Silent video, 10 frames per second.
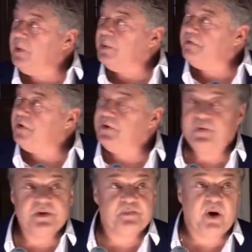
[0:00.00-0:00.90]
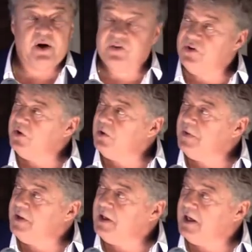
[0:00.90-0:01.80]
we refer to as part two
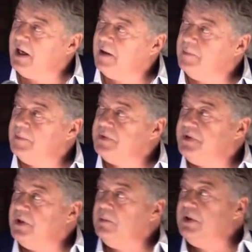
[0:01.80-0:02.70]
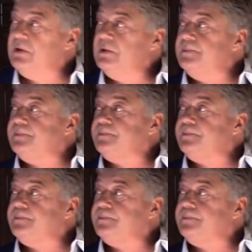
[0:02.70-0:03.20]
in the teal blue.